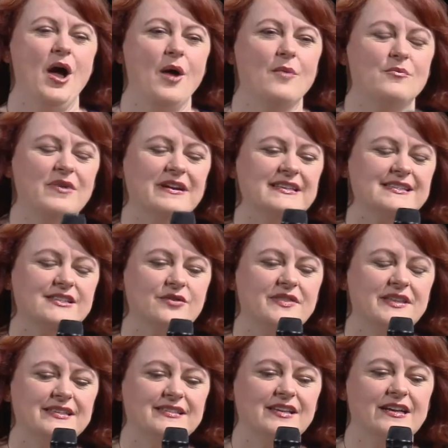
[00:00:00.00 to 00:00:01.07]
Brilliant. So
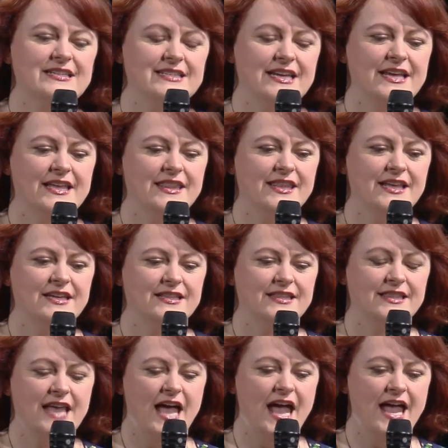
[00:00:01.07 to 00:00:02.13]
this idea
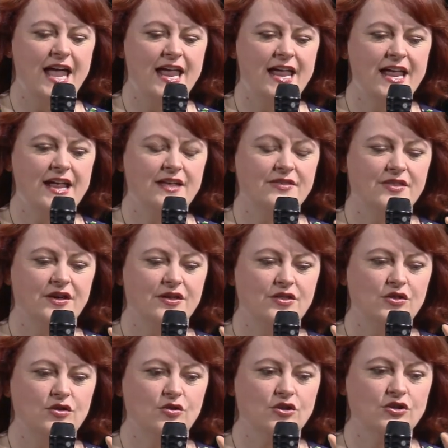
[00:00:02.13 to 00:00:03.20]
that
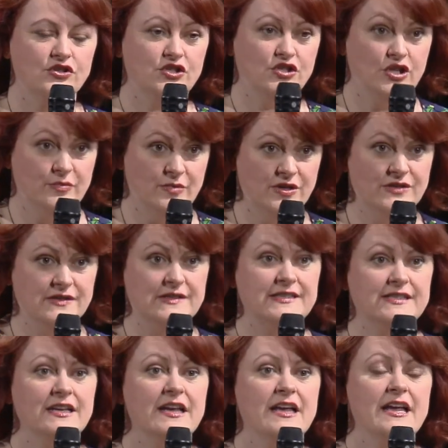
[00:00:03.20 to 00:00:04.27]
your consumers
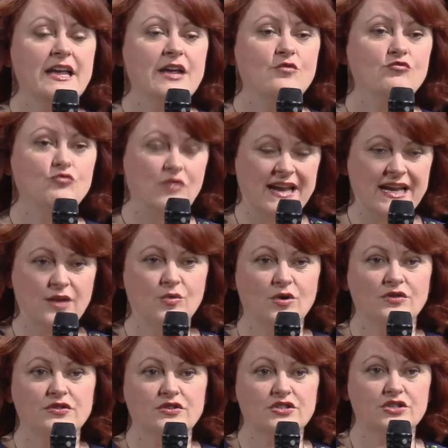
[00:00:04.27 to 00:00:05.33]
really
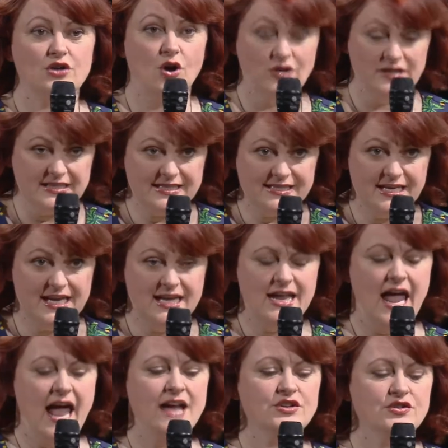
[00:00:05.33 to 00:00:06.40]
want honesty,
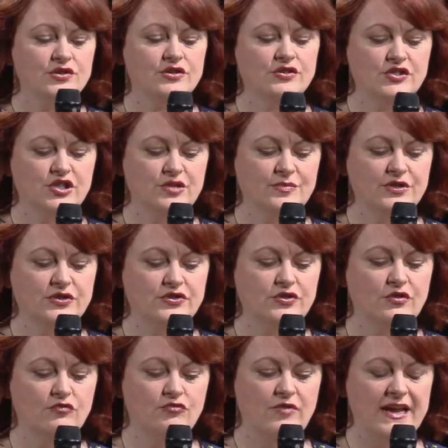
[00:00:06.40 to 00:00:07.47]
and your consumers
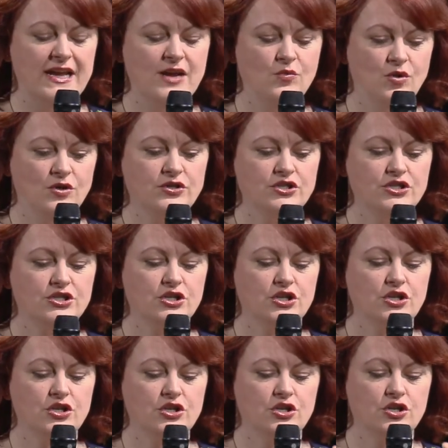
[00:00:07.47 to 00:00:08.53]
really want
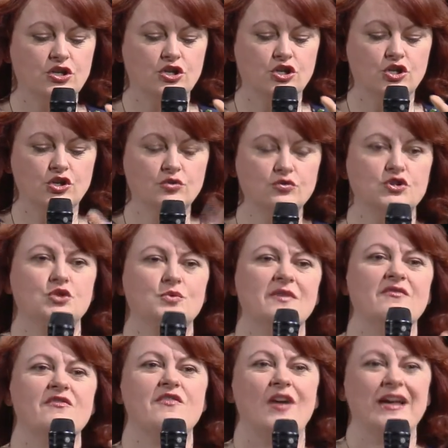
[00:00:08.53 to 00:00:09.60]
you to
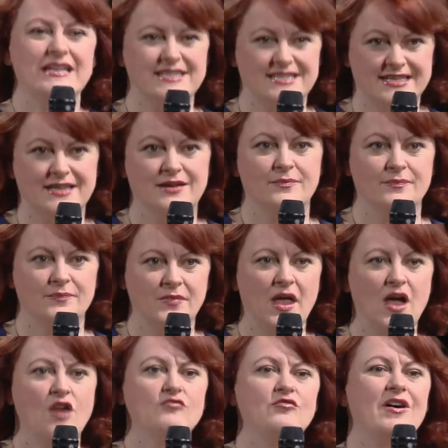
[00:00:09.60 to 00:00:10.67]
invite them
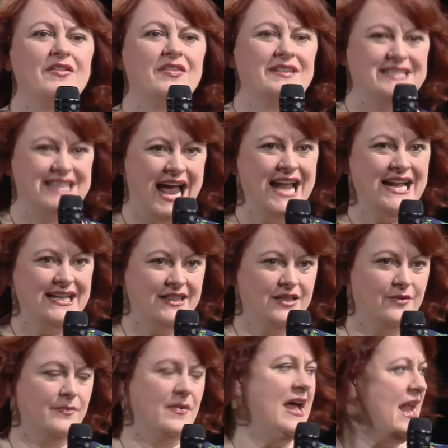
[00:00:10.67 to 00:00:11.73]
rather than telling
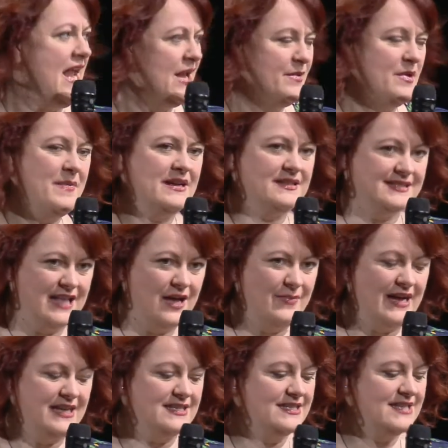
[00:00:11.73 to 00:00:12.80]
them. Let me bounce that
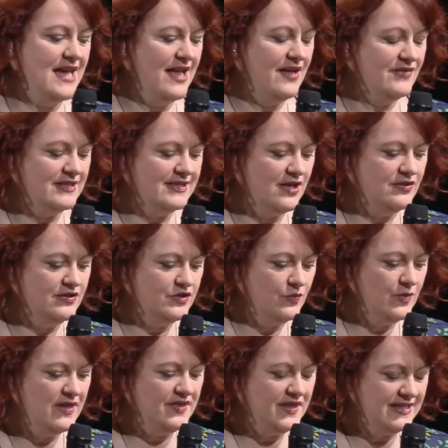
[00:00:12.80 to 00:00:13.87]
back to Dave. And so
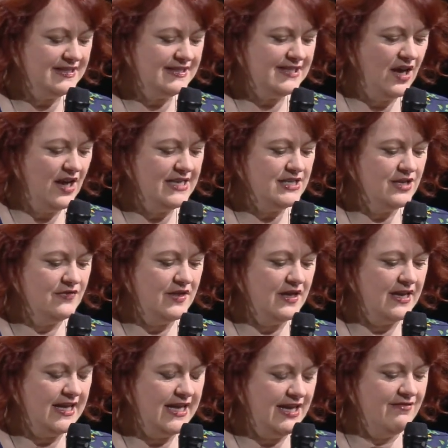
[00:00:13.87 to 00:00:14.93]
with this idea of the
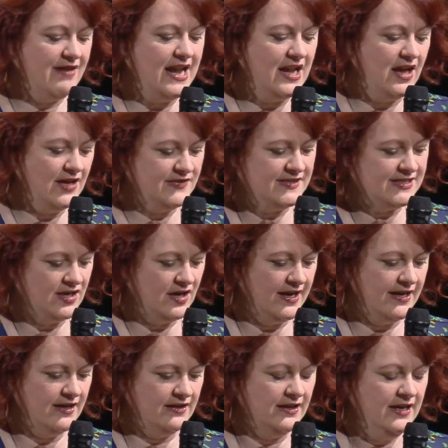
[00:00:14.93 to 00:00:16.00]
Kire
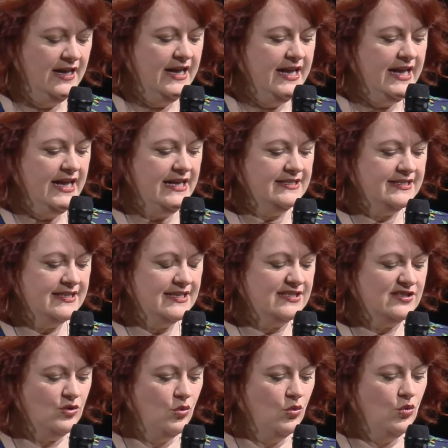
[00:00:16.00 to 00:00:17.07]
lifestyle, is this
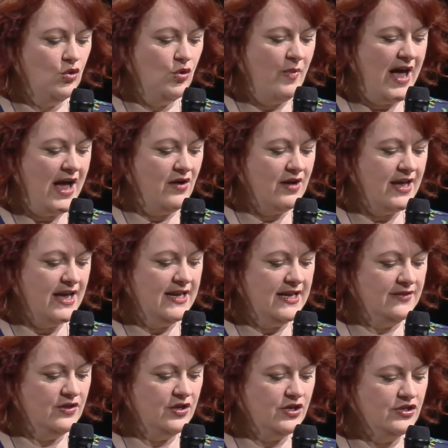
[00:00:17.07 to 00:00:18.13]
all about getting
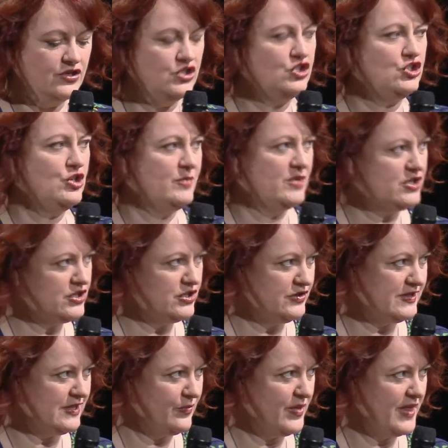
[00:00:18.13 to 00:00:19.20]
the consumer to do
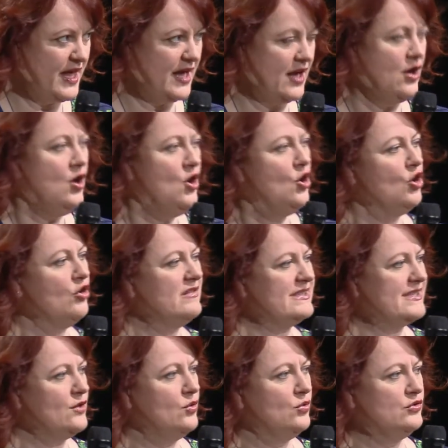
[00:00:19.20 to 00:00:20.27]
something, or is
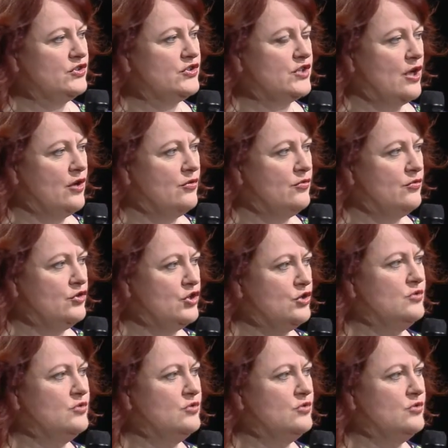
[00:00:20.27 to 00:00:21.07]
it also you